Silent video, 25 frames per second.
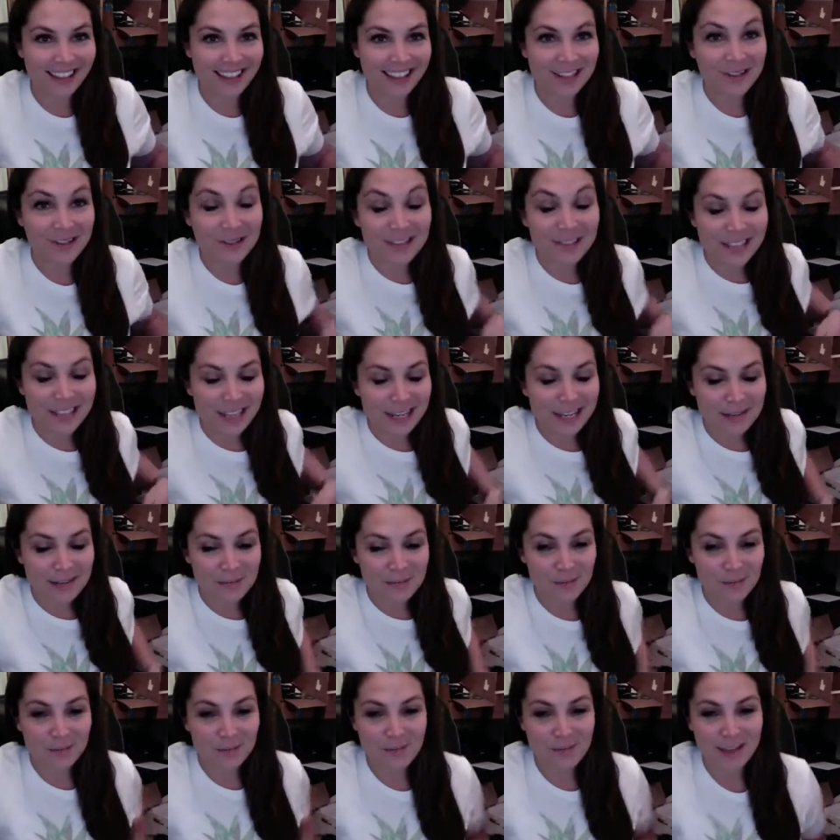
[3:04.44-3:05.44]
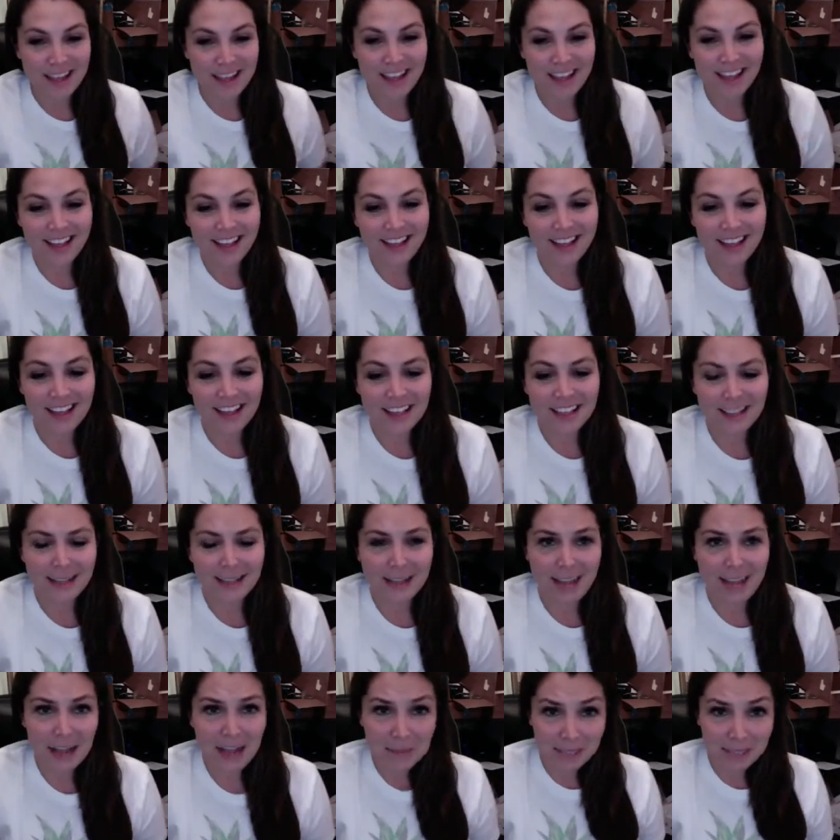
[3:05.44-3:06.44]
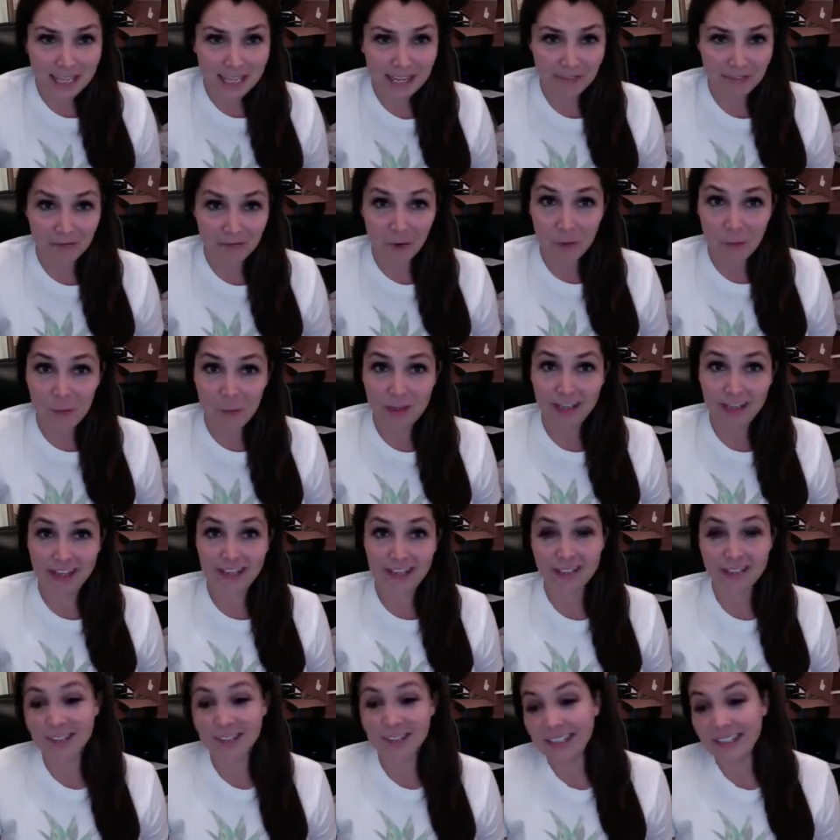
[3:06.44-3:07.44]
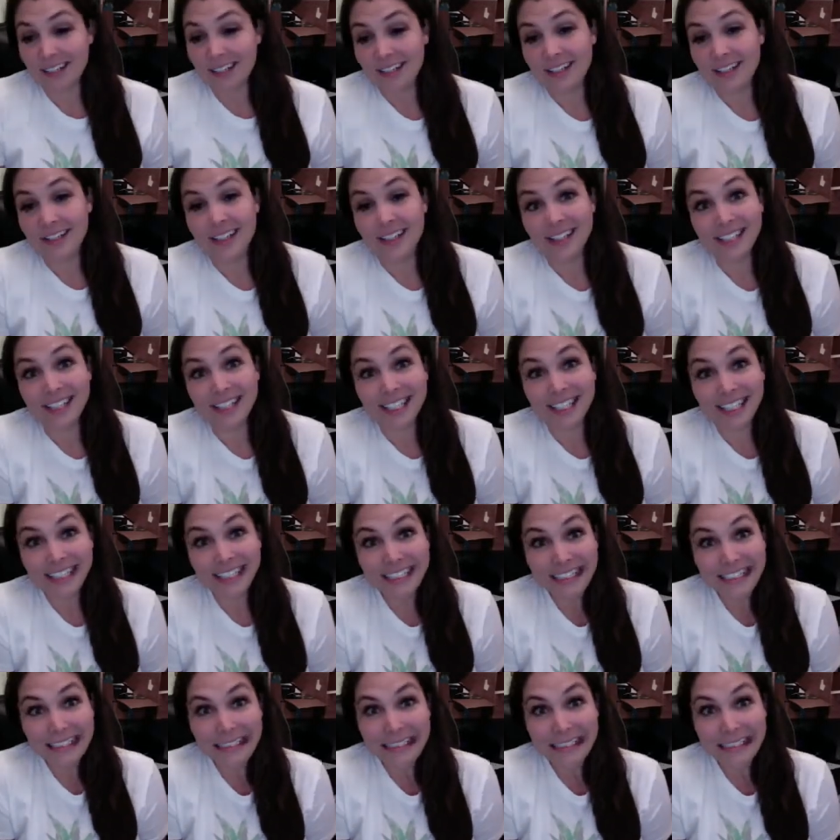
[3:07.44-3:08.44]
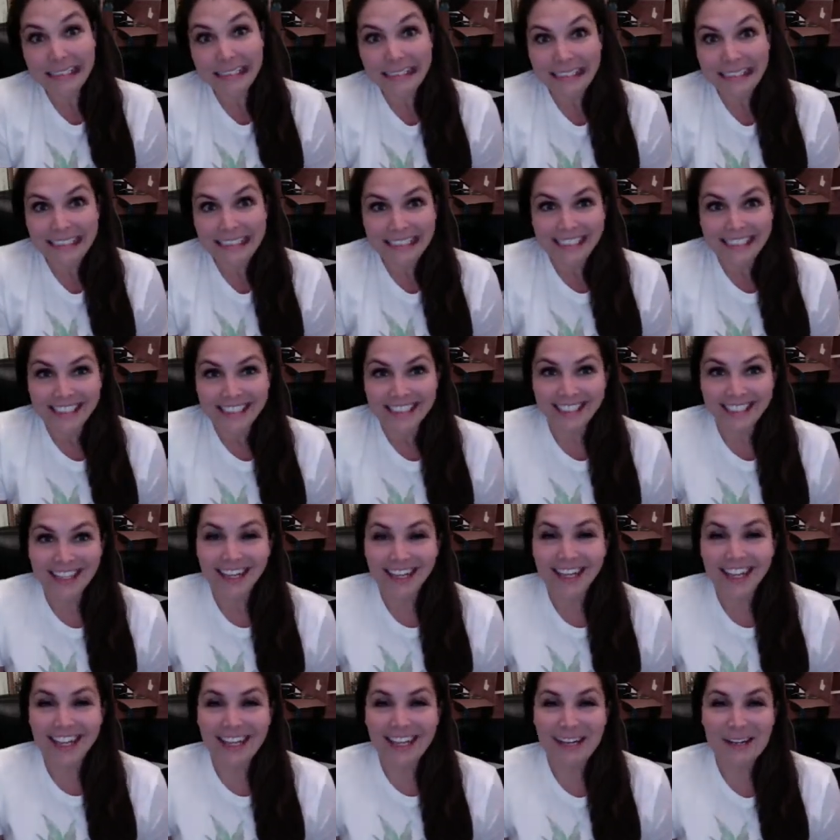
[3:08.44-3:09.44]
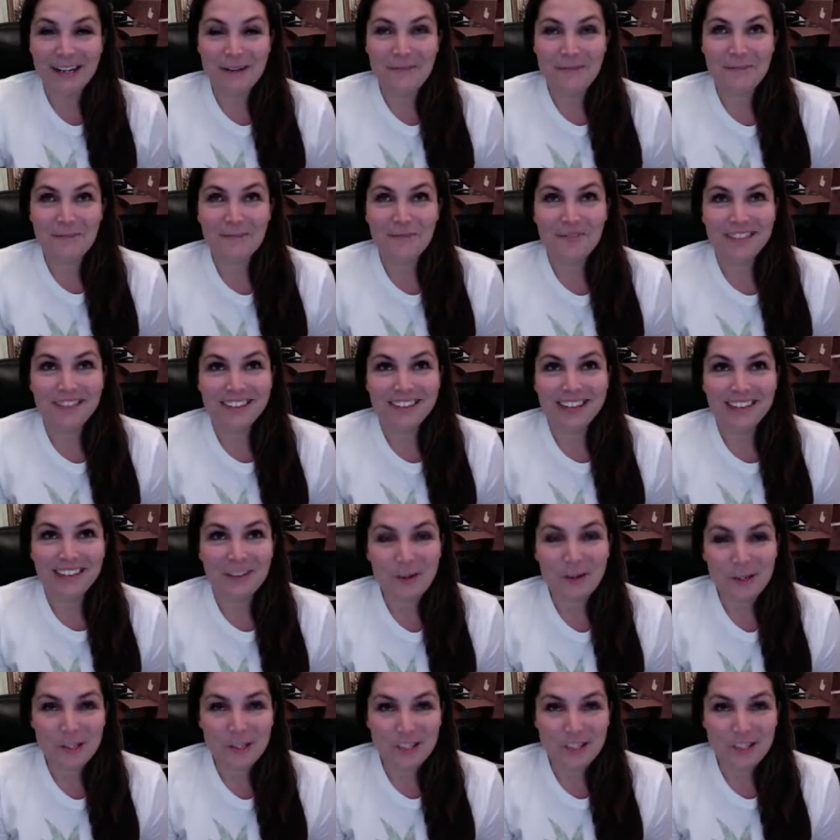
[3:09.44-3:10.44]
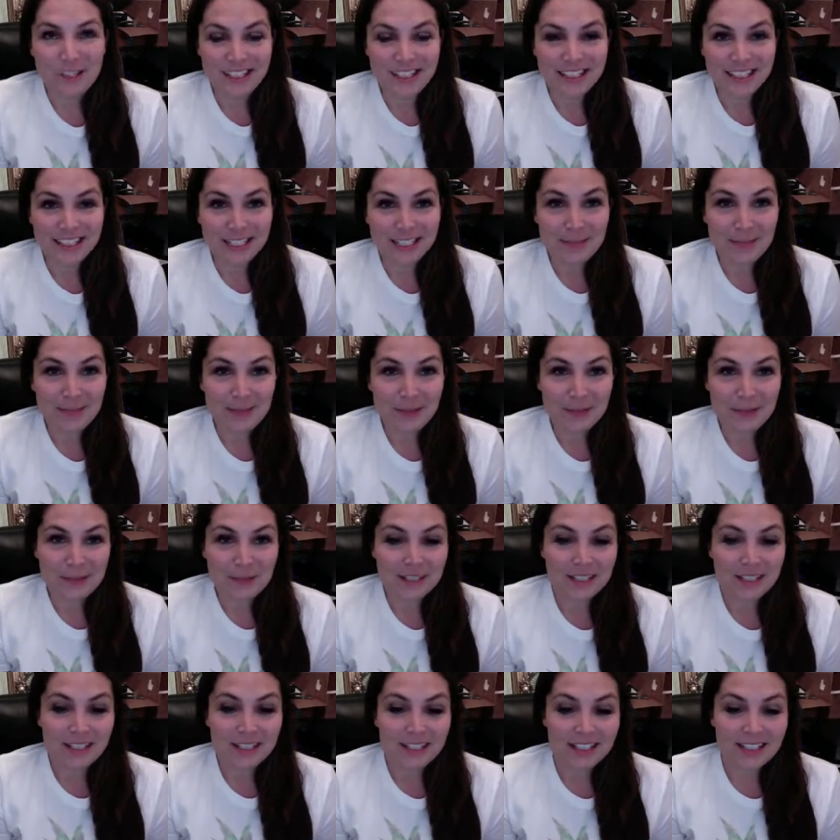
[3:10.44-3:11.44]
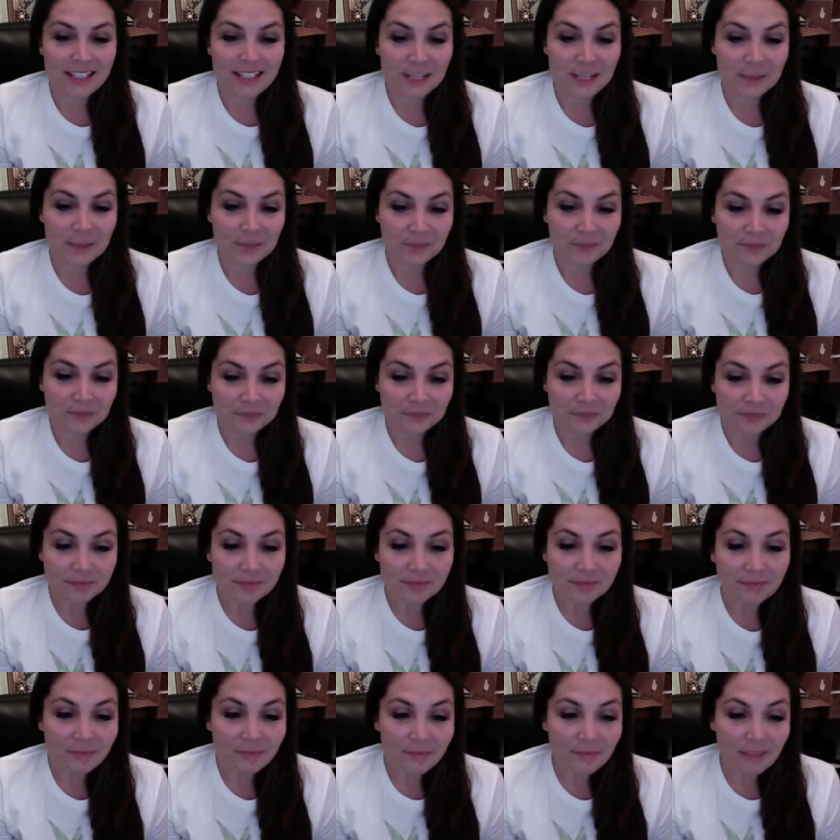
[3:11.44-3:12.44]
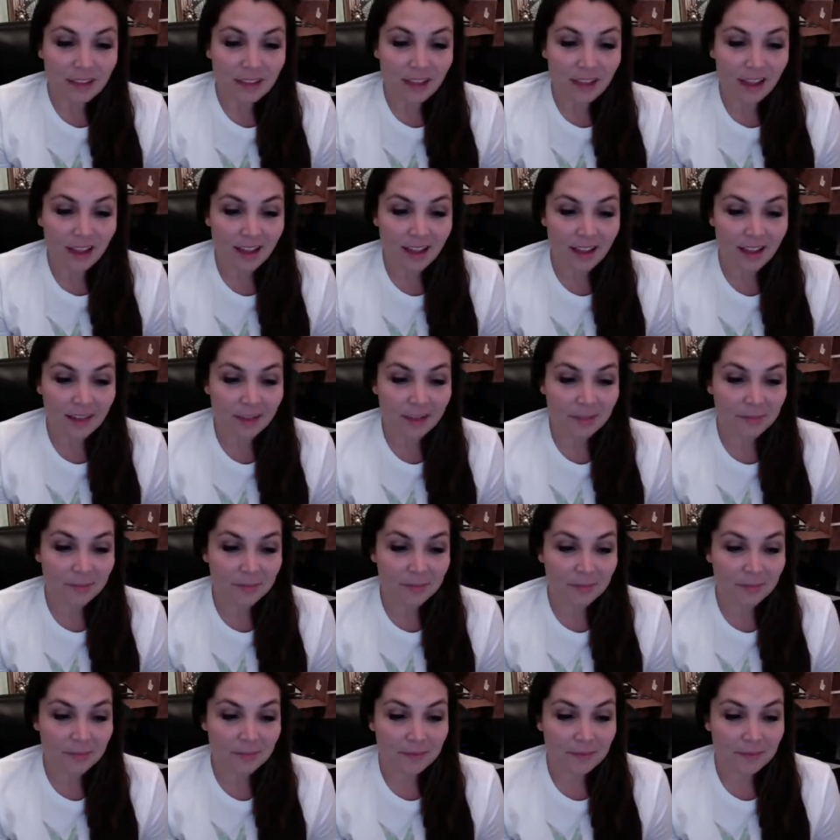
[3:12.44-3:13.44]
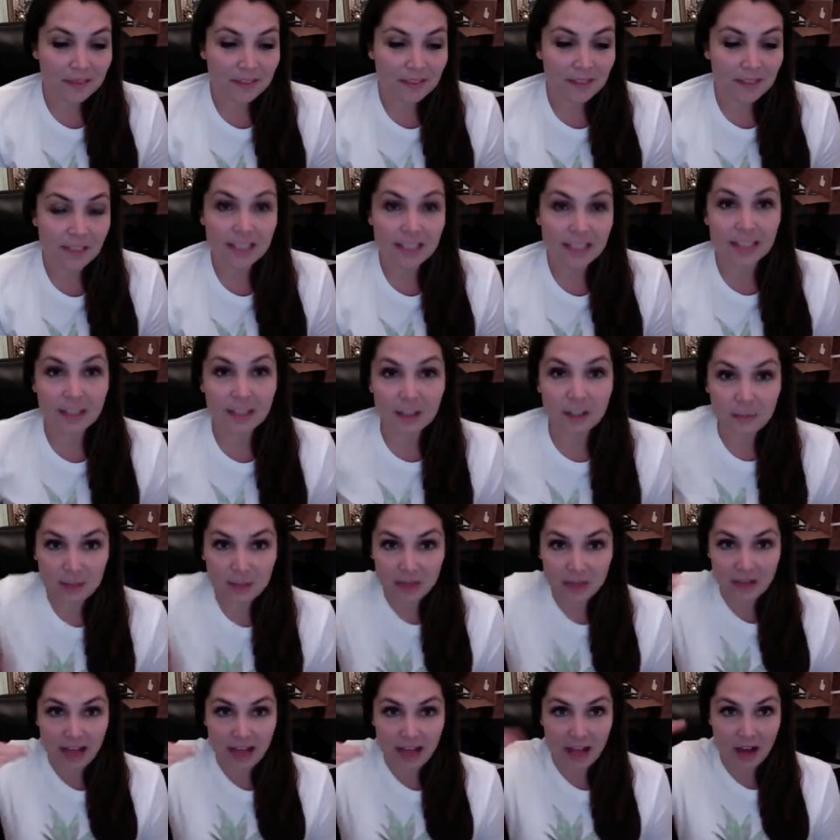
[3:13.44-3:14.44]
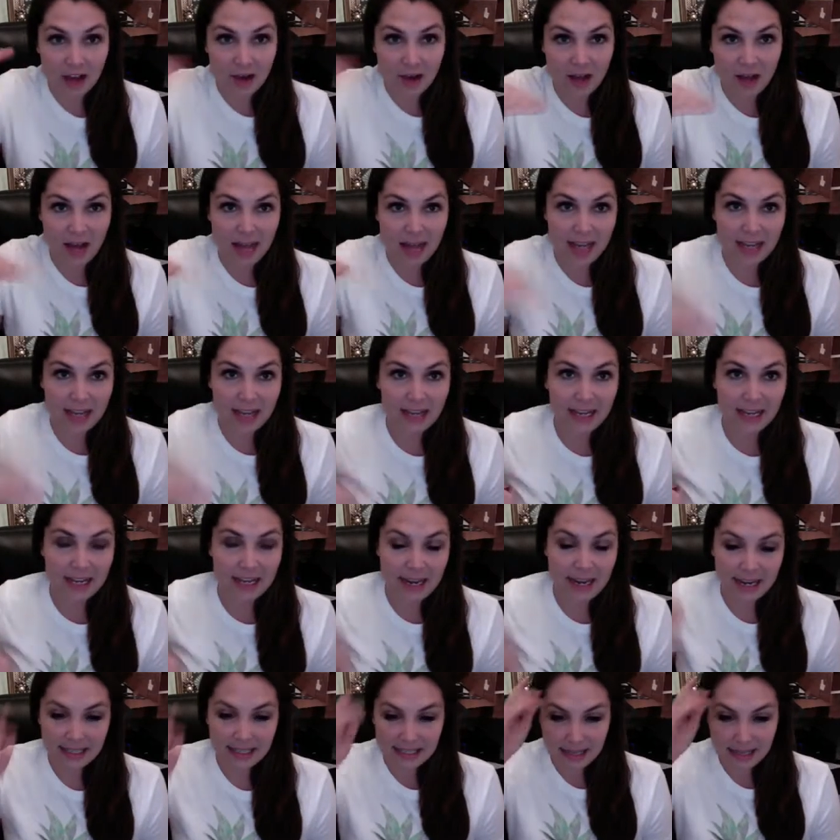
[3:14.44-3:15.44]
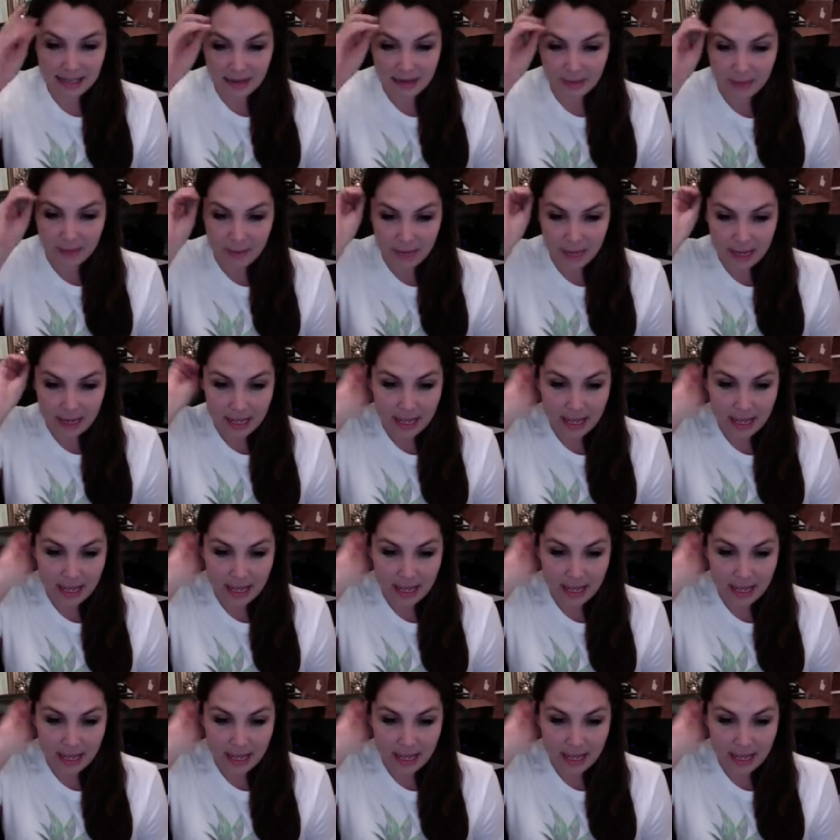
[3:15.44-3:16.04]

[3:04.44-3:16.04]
who signed up with me, was like, "I'm taking Volbita." I was like, "All right." And of course, she just explodes. So that's a little bit of how I connect to everybody.